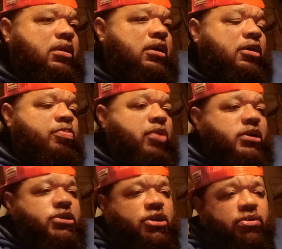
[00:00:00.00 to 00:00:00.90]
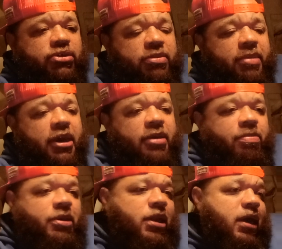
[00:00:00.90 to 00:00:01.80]
And a prosecution may
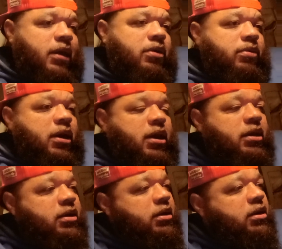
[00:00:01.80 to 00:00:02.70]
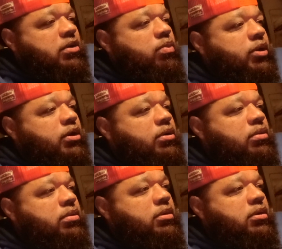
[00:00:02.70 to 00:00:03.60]
be like, okay,
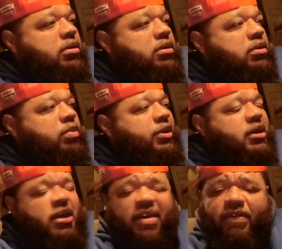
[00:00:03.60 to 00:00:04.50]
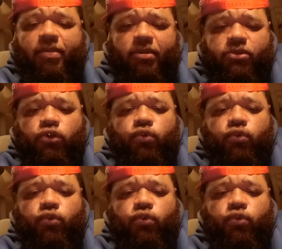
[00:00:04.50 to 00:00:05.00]
well, we can give him up to